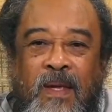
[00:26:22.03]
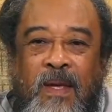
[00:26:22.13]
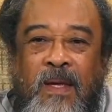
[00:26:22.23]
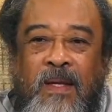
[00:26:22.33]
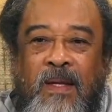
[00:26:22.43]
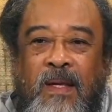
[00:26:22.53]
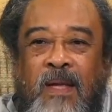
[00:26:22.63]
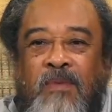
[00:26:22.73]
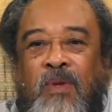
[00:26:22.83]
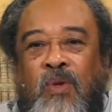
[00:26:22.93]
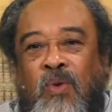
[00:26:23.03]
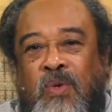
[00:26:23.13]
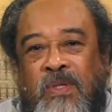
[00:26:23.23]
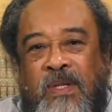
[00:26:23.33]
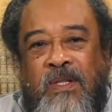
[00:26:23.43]
and even
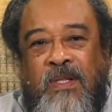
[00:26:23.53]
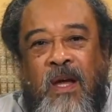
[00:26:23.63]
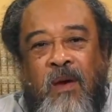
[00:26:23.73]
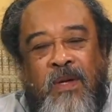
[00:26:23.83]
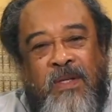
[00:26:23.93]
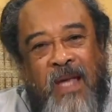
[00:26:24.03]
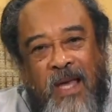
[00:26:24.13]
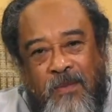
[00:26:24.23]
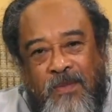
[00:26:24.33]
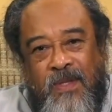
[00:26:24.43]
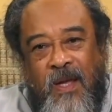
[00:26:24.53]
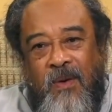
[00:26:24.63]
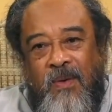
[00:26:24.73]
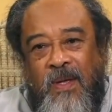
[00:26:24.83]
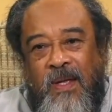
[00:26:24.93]
use these current times now.